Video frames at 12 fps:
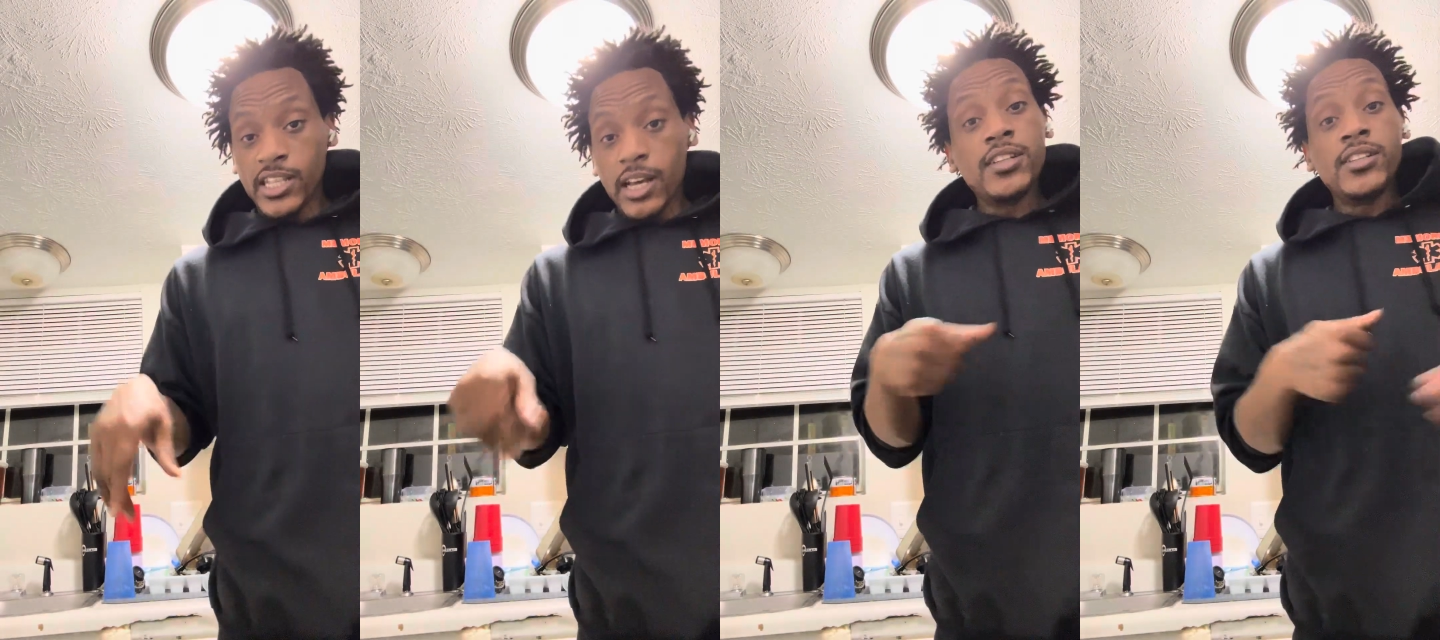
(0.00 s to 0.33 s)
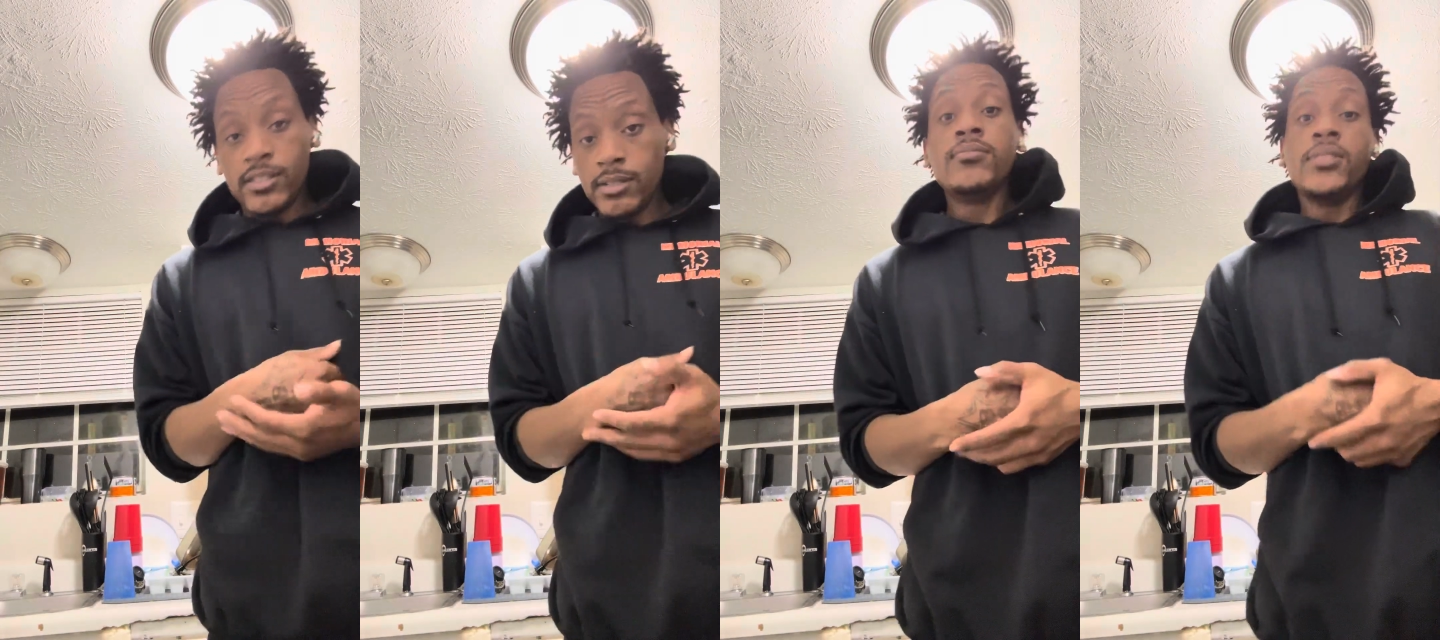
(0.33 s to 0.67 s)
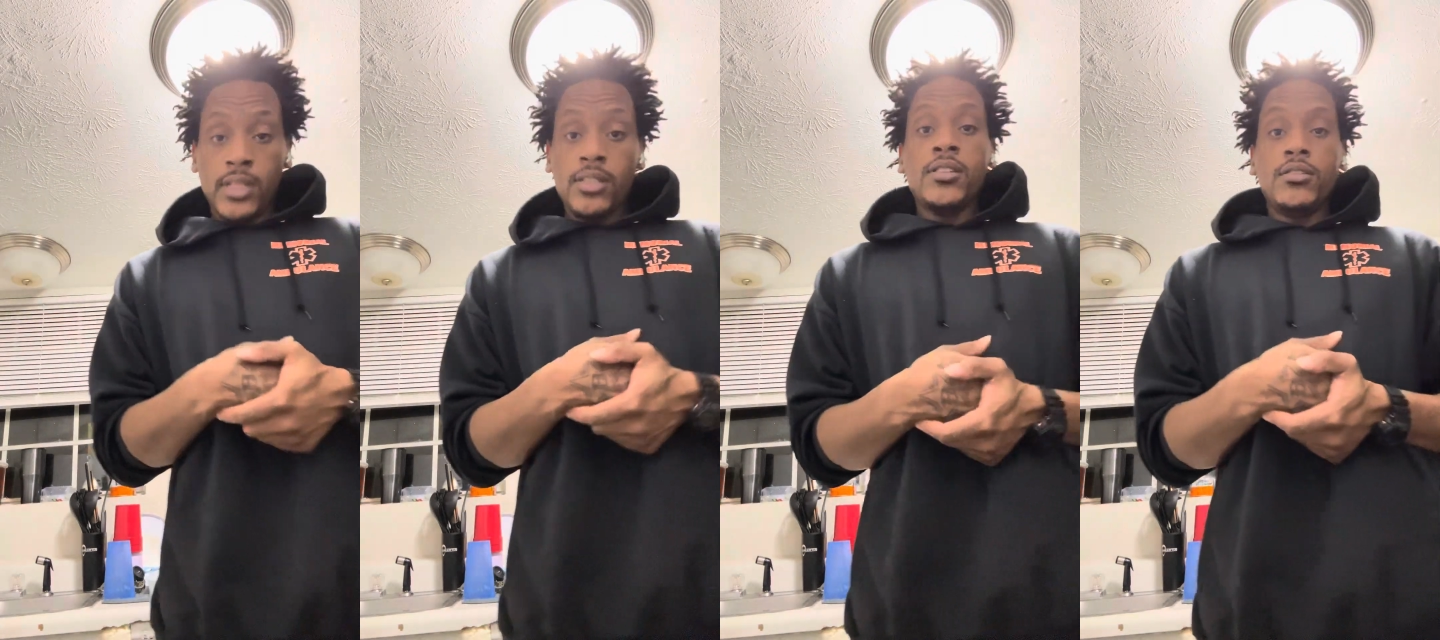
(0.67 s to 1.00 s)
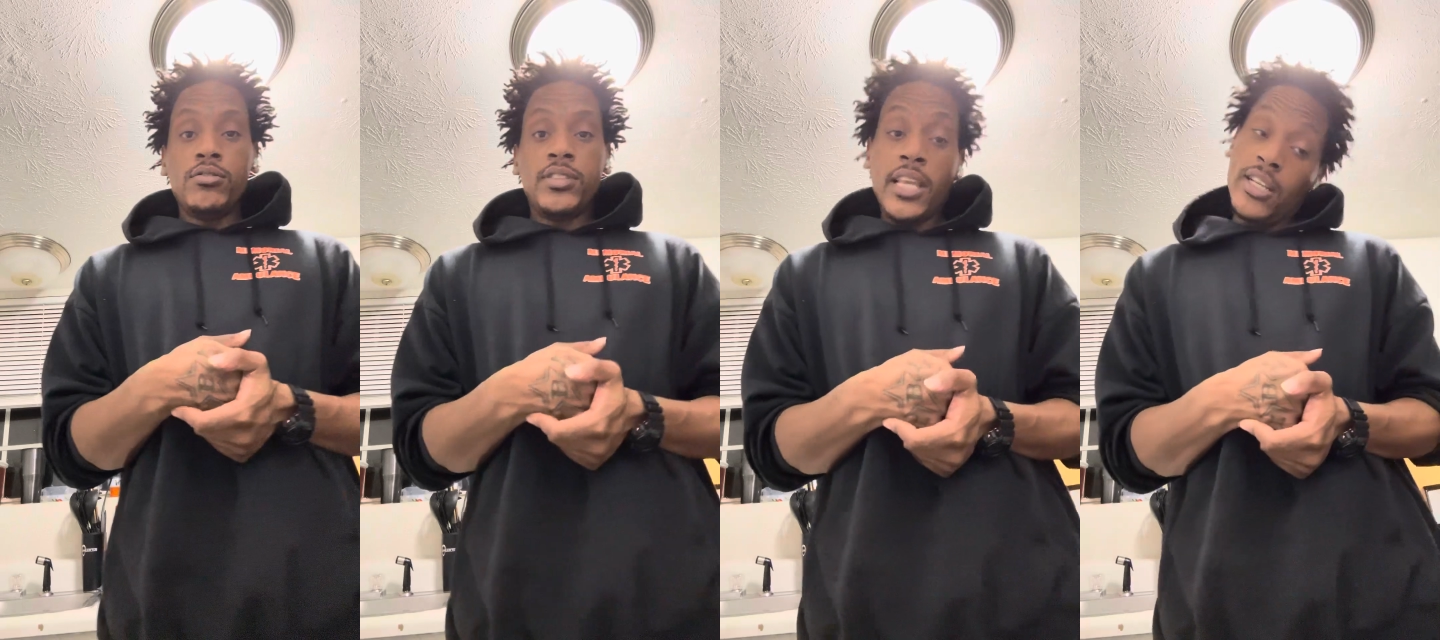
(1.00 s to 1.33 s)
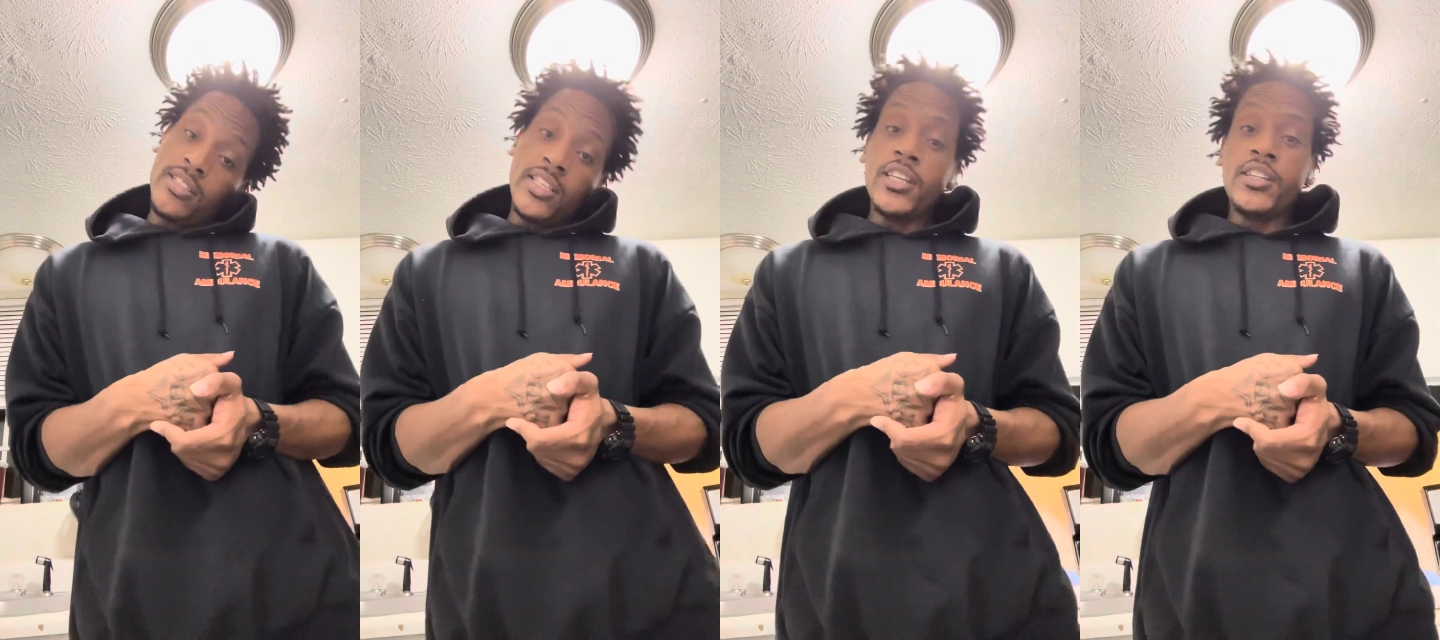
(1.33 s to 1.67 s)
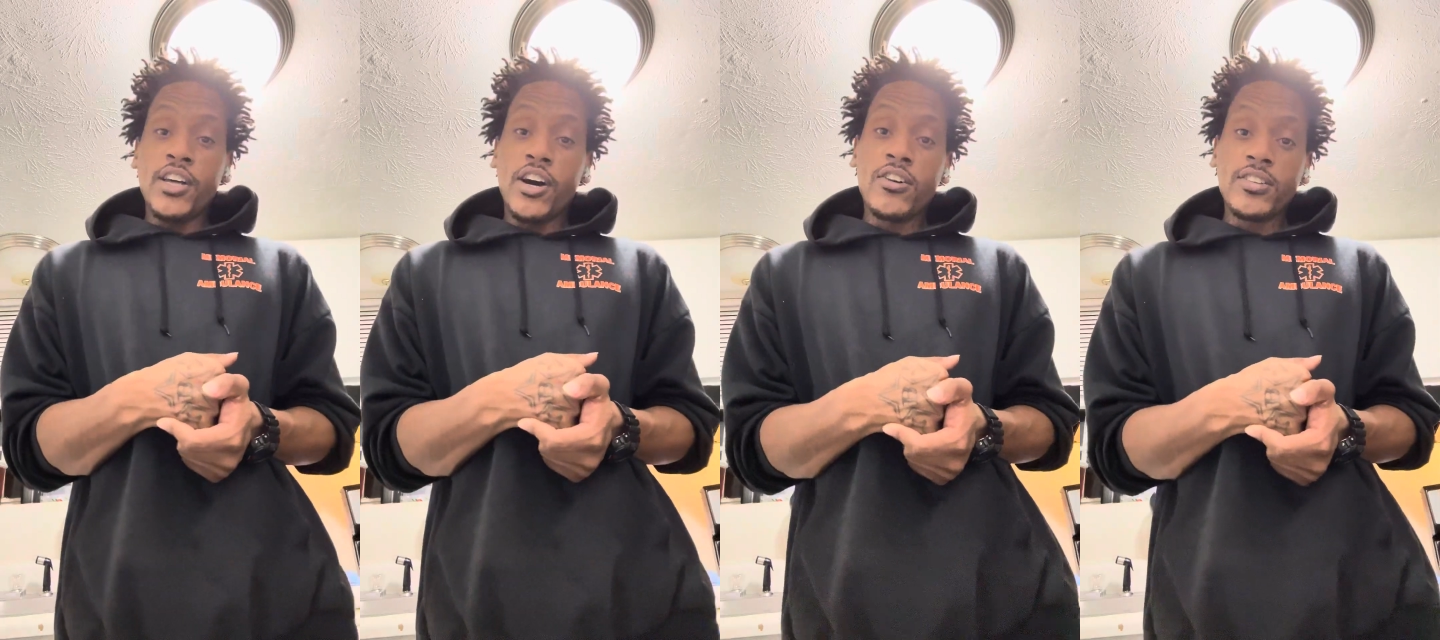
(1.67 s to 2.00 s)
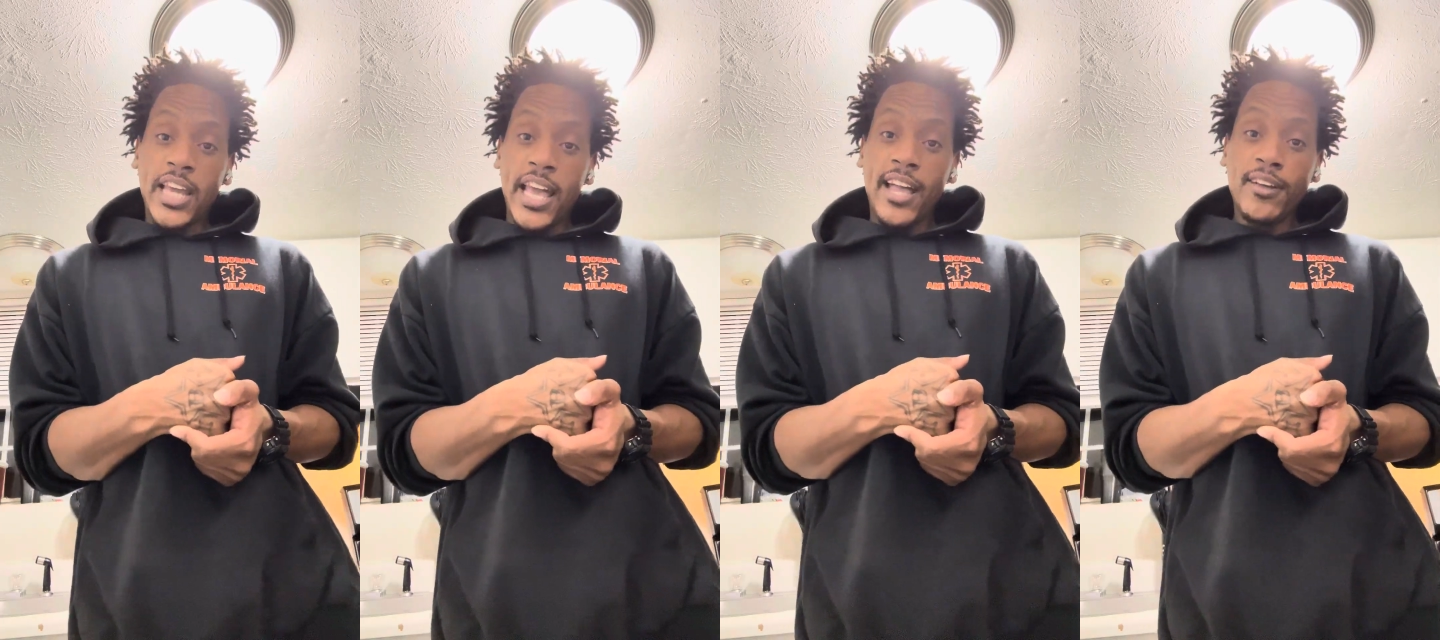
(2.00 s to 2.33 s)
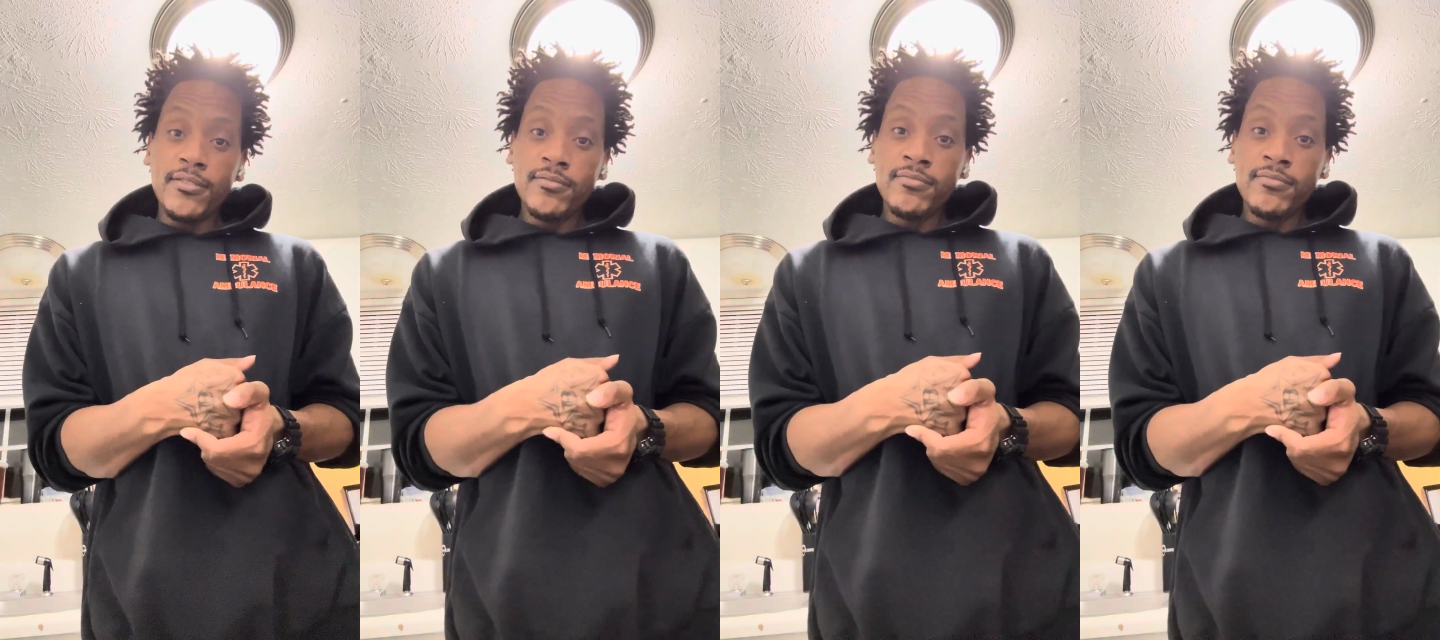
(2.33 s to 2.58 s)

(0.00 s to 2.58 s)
a dog down